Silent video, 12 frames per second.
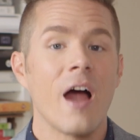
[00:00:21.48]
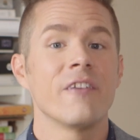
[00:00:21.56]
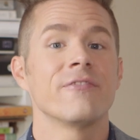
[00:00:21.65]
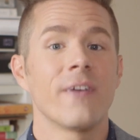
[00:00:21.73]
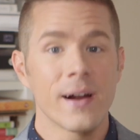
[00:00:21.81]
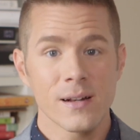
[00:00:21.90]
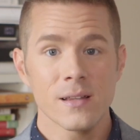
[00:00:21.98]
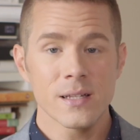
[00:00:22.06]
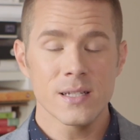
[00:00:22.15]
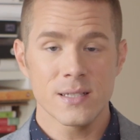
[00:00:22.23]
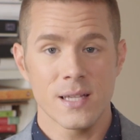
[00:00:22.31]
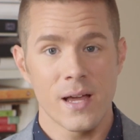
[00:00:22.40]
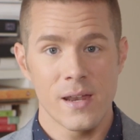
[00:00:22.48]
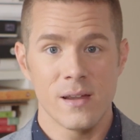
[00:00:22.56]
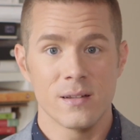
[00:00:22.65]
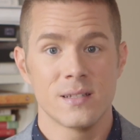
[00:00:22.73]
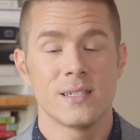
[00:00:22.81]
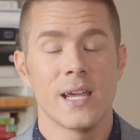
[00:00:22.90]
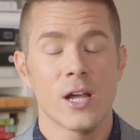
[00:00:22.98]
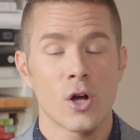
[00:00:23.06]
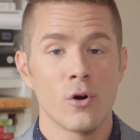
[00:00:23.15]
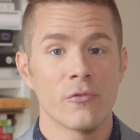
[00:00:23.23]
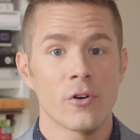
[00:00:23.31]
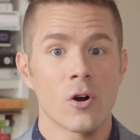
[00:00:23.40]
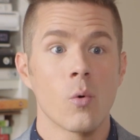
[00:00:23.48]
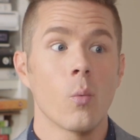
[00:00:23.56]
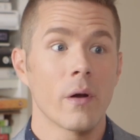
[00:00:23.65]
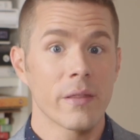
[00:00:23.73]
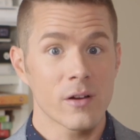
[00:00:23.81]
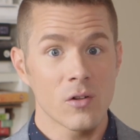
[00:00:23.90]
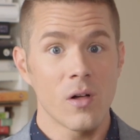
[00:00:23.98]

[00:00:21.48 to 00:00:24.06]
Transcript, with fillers: I finally decided to take over one of the